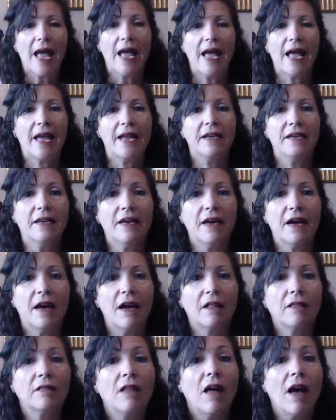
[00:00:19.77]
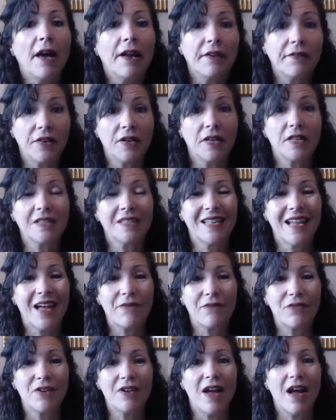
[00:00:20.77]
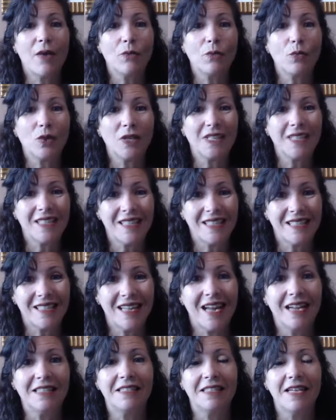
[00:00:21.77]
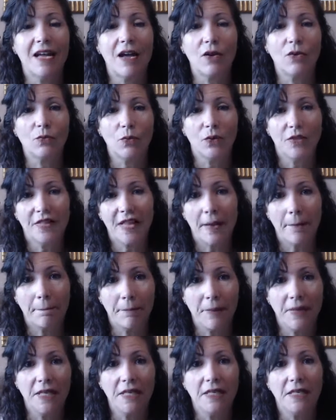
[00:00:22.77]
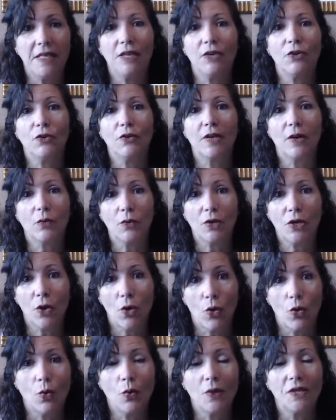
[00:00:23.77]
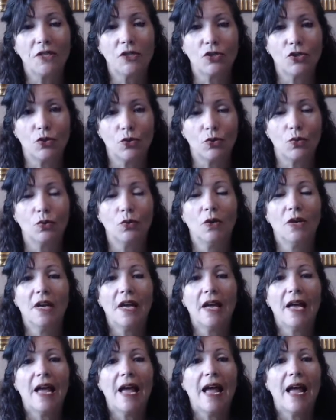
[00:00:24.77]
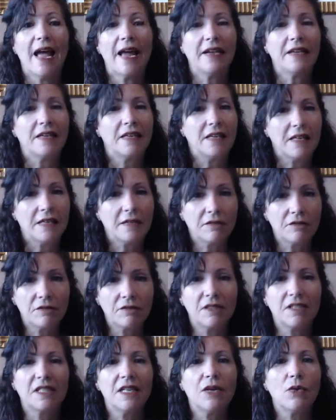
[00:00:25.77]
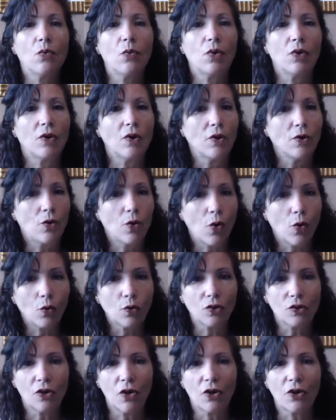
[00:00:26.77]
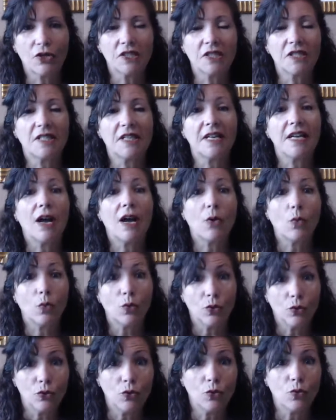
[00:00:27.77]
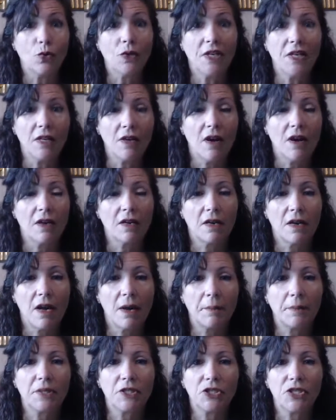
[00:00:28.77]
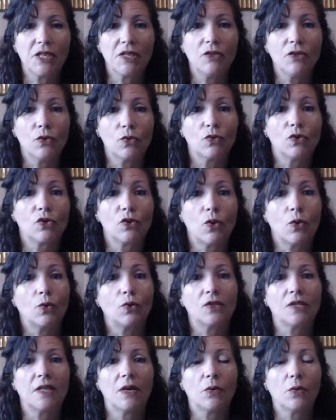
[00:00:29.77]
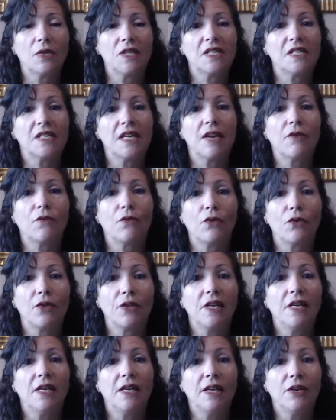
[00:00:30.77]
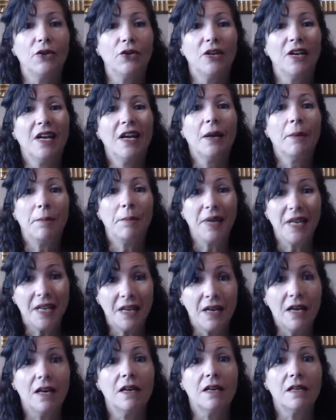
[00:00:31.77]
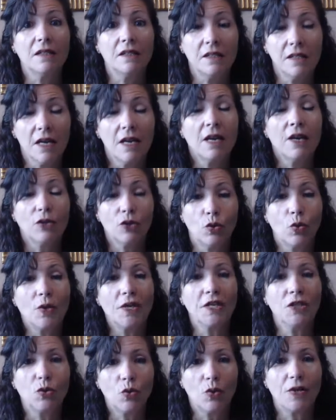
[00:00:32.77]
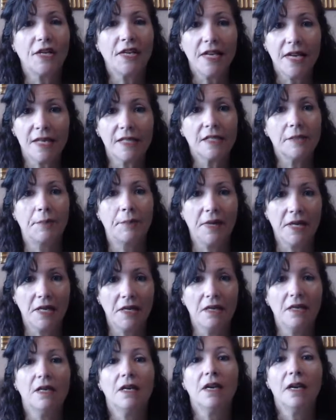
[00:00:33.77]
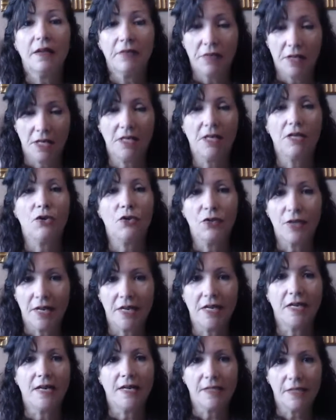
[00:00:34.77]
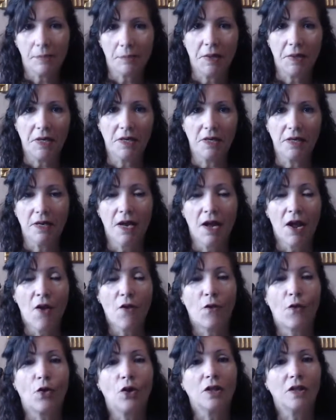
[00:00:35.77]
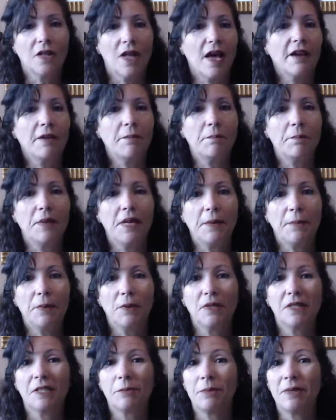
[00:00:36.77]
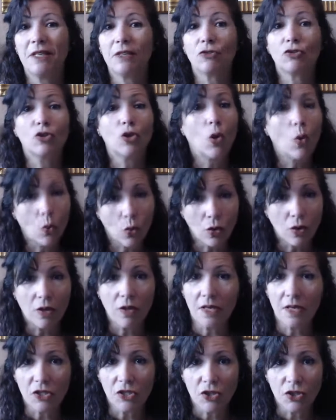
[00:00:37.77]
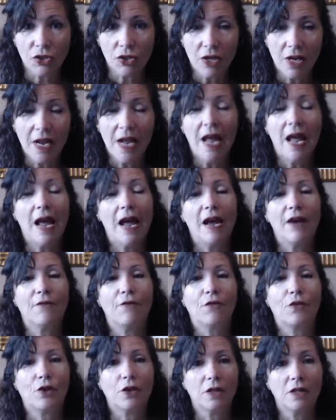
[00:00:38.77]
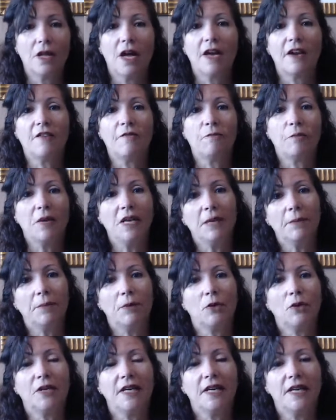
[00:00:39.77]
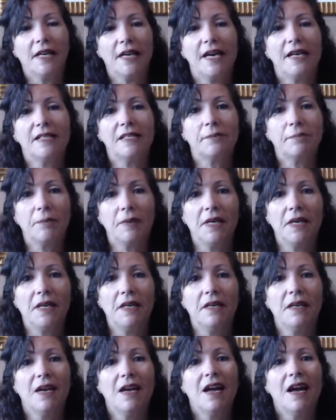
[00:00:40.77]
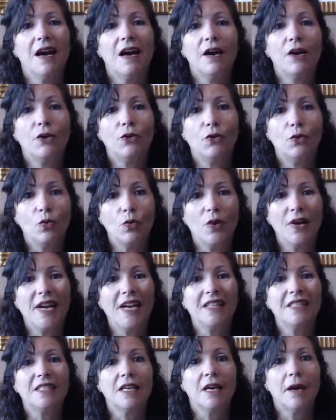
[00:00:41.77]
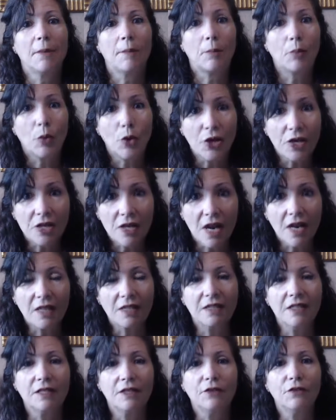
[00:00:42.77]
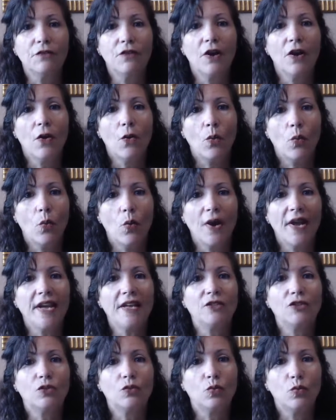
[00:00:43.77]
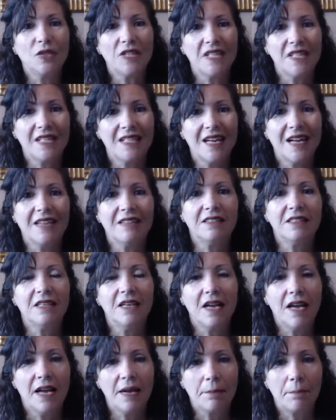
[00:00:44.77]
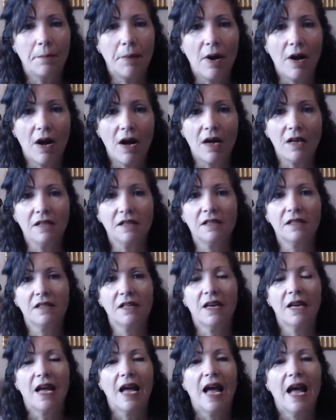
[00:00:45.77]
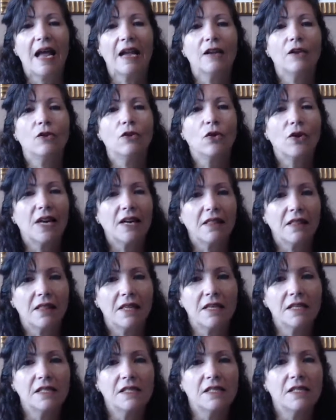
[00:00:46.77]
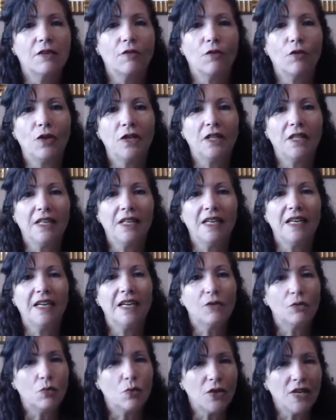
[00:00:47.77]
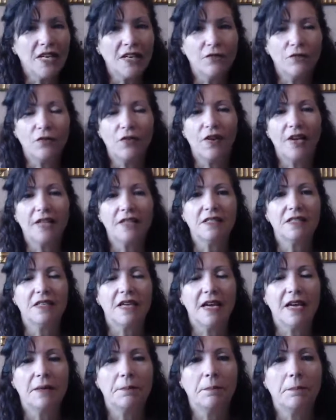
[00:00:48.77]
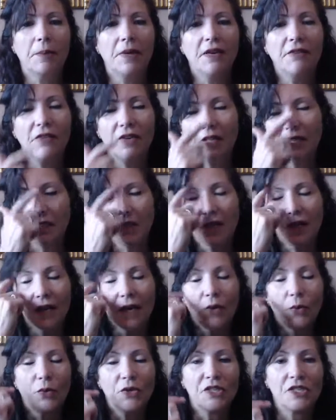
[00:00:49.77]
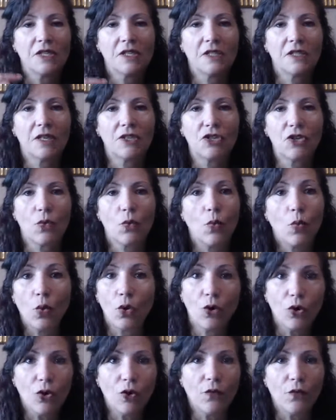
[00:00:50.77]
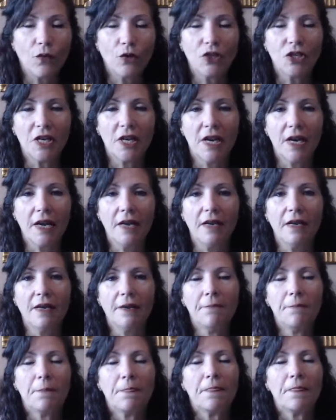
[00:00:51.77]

And a lot of us have not really sat down with that mid-year that we always do and see where our goals are, see how we're doing on accomplishing those goals that we set for the year, because 2020 has been the year that it has been. For a lot of people, it's been a total cluster. And for a lot of people, it has been a great, productive way to reset and pause and look at things differently and reinvent and pivot, which is such a word for today.